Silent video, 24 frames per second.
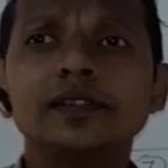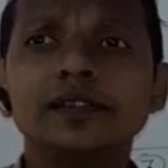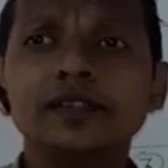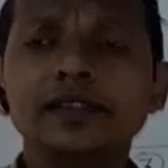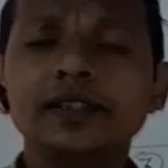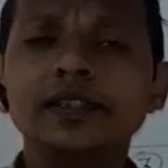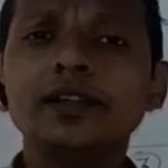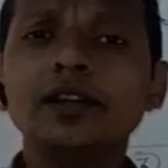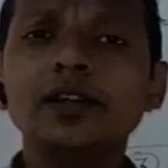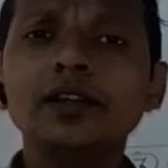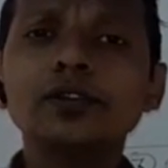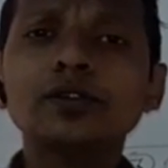
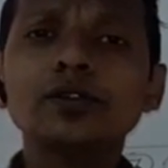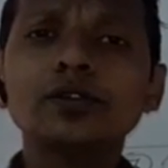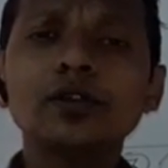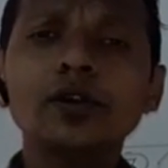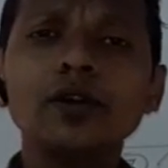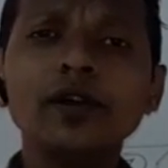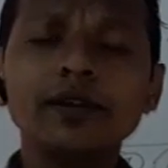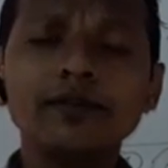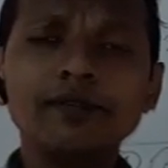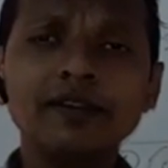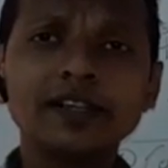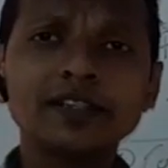it
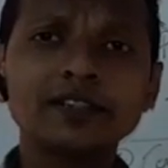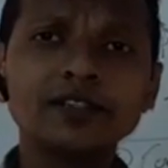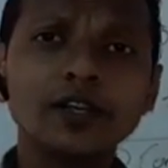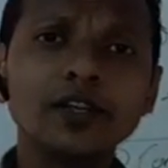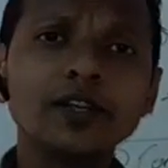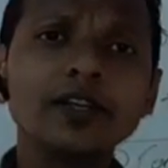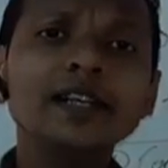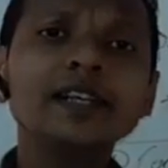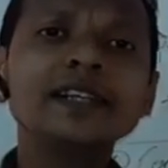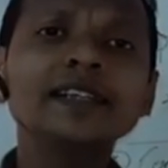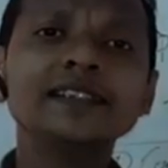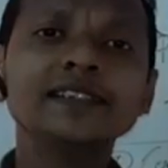also affects
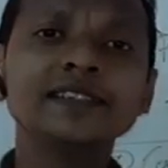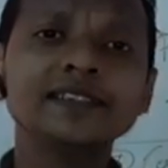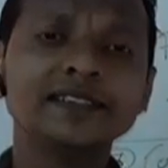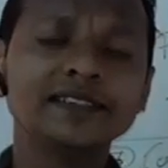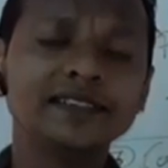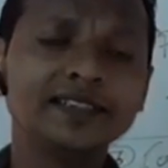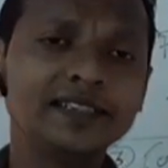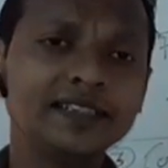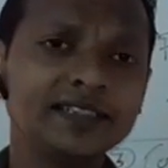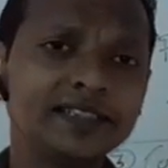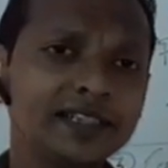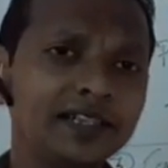on
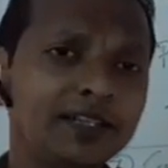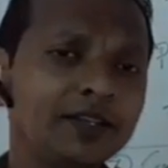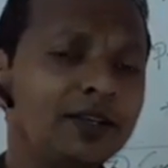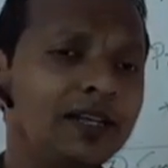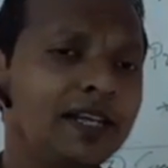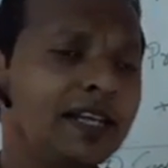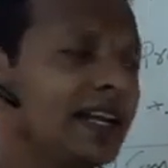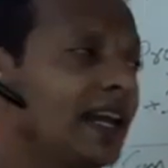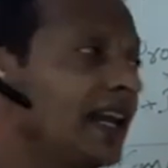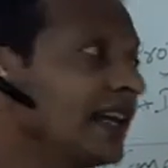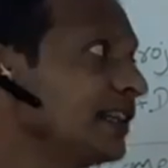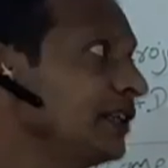the
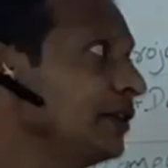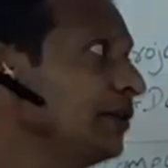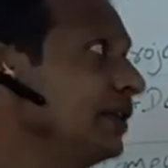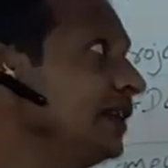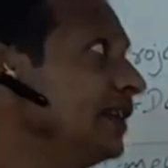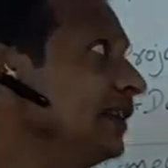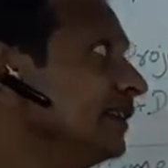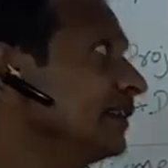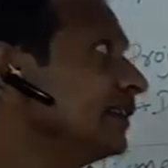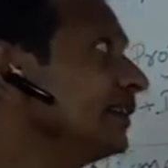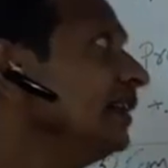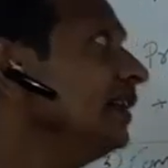scheduling
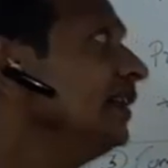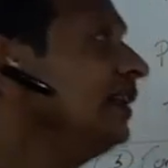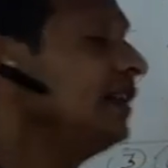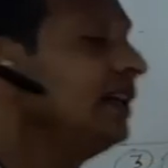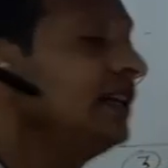activities.